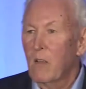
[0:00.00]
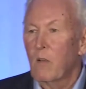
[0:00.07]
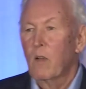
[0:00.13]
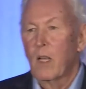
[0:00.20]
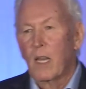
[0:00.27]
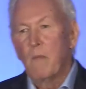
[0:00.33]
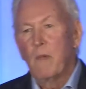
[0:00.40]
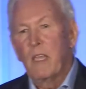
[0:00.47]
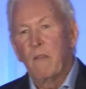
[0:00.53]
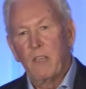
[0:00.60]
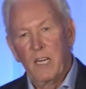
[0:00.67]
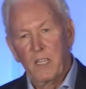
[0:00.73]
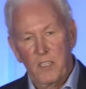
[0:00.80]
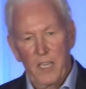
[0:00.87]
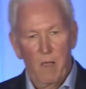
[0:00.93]
Well, let me give you
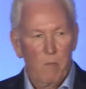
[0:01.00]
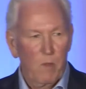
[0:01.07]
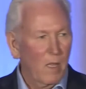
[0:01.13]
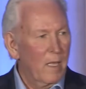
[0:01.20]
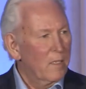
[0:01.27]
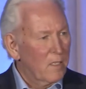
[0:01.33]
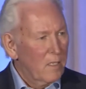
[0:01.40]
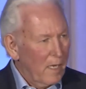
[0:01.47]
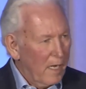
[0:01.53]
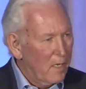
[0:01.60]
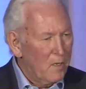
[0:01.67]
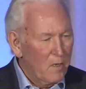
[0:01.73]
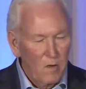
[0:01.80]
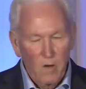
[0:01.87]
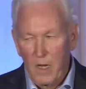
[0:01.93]
an example. As
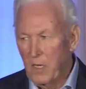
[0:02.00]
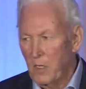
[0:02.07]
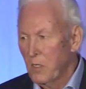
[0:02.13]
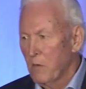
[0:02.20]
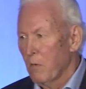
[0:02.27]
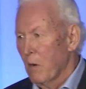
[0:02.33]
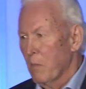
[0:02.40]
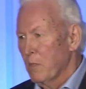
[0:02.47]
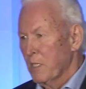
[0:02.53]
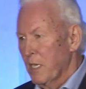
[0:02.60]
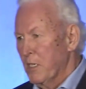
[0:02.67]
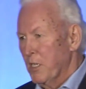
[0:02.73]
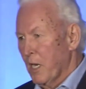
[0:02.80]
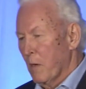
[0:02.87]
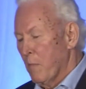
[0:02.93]
you know, I used to
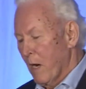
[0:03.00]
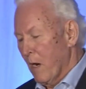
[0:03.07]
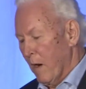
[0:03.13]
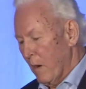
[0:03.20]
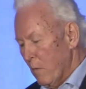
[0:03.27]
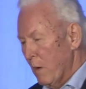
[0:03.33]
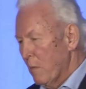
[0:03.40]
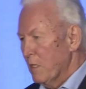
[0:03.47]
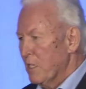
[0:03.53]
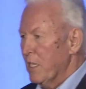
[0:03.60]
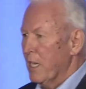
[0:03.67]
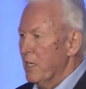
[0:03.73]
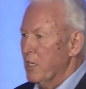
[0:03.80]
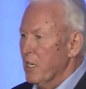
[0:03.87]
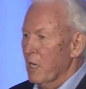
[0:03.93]
represent Chuck Berry. We would
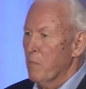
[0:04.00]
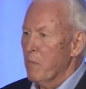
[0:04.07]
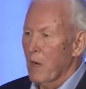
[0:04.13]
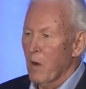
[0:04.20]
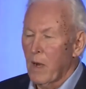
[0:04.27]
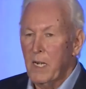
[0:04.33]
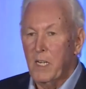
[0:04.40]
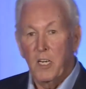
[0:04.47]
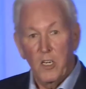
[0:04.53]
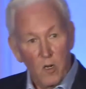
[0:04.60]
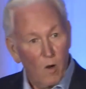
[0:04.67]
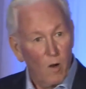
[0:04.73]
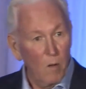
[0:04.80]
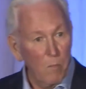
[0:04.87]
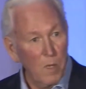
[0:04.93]
send Chuck Berry to
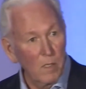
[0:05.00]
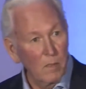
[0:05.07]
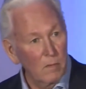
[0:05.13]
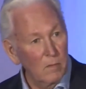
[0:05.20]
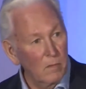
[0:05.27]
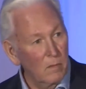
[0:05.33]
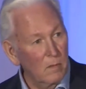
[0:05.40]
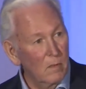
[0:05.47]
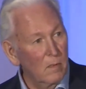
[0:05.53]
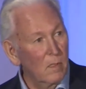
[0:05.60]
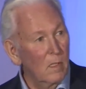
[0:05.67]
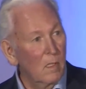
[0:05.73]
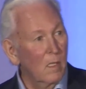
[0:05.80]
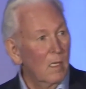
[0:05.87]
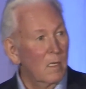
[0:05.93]
Europe
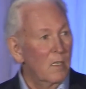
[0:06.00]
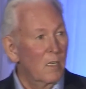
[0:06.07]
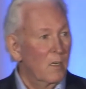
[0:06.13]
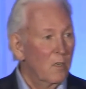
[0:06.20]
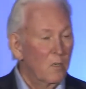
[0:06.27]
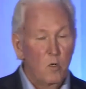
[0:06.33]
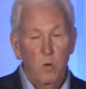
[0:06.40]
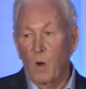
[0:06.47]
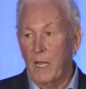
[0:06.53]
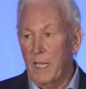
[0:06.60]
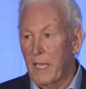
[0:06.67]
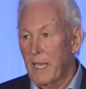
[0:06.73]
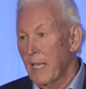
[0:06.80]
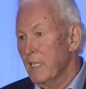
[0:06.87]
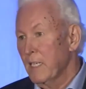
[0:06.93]
to do 20
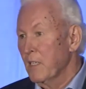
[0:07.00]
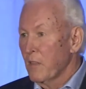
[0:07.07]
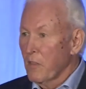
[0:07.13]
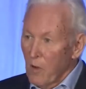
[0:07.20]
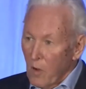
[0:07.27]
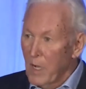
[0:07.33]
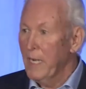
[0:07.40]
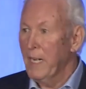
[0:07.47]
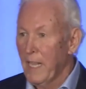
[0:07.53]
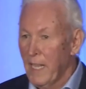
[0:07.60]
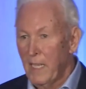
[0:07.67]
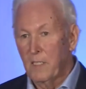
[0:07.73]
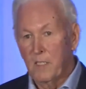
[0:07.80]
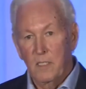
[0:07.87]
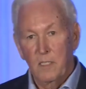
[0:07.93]
gigs in 30
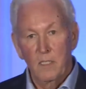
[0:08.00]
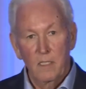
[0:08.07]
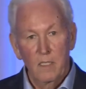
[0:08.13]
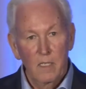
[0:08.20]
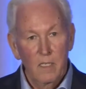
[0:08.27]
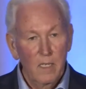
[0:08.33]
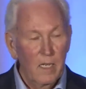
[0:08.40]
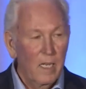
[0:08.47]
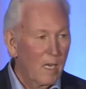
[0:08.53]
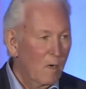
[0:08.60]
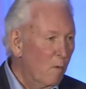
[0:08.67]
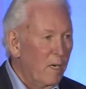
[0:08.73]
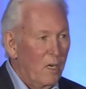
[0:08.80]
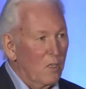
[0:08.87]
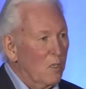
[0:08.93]
days, and
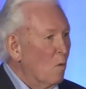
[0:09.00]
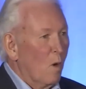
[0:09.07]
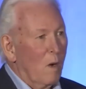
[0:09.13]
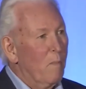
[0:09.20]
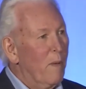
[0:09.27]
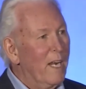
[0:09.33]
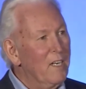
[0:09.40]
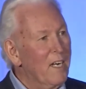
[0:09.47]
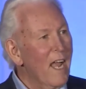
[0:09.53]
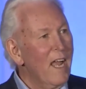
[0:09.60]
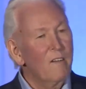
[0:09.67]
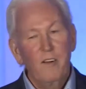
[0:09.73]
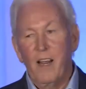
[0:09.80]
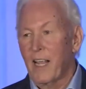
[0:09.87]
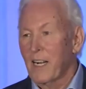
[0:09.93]
we'd use a one-page
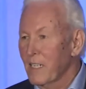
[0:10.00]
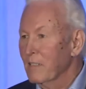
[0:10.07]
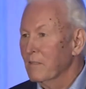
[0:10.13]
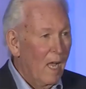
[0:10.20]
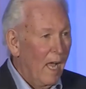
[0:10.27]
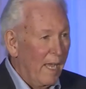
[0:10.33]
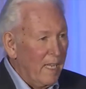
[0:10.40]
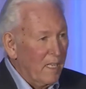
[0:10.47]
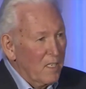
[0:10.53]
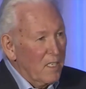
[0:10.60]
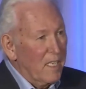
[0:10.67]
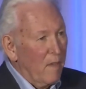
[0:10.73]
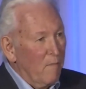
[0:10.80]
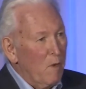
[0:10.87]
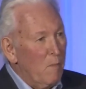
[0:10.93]
contract. I get
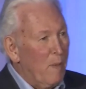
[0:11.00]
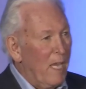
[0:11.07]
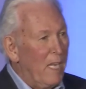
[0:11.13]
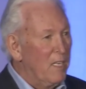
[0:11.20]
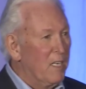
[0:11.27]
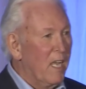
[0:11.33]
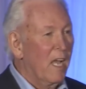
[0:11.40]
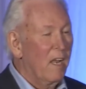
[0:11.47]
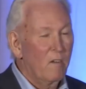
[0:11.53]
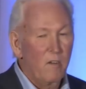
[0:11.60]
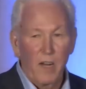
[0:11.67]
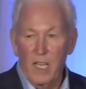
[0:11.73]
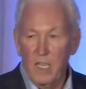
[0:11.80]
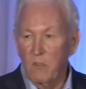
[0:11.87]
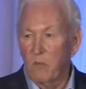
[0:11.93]
7-page
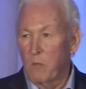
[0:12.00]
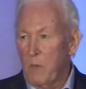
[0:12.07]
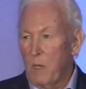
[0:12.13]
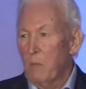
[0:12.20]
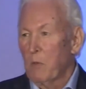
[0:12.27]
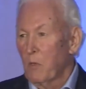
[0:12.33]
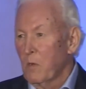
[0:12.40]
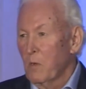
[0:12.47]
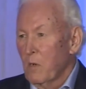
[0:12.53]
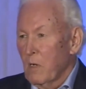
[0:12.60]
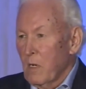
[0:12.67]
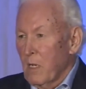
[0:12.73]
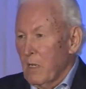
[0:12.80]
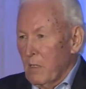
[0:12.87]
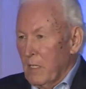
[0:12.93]
contracts for people who
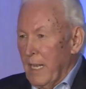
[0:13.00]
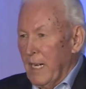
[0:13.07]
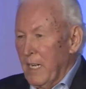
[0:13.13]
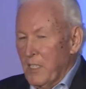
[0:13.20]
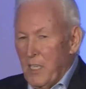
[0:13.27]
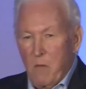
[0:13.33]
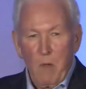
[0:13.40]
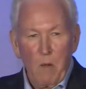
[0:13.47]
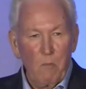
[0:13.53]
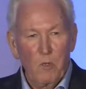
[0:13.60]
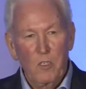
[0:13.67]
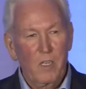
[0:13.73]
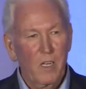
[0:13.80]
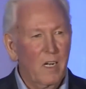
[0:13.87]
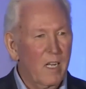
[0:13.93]
are, as NSA members,
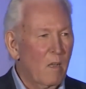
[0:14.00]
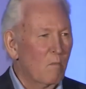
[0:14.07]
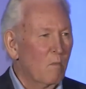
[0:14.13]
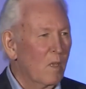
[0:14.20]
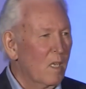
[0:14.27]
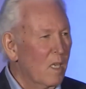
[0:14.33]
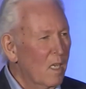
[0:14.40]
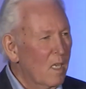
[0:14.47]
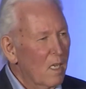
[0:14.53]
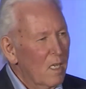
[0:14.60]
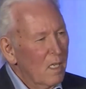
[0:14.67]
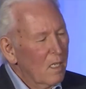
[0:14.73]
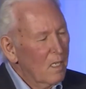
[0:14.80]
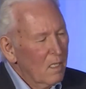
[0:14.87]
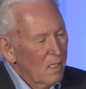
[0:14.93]
are going to come
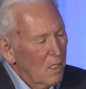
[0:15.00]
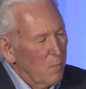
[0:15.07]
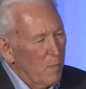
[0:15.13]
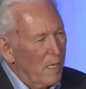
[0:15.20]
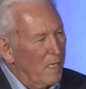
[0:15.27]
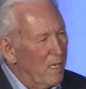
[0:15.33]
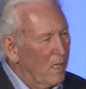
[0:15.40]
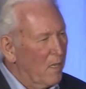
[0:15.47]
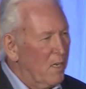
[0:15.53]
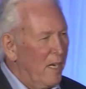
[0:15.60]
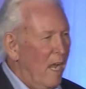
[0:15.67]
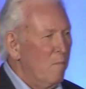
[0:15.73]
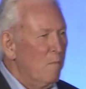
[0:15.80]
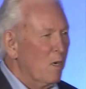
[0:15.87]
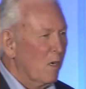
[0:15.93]
speak to the
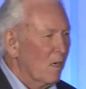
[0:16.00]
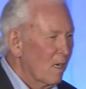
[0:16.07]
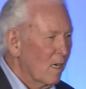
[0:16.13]
chapter.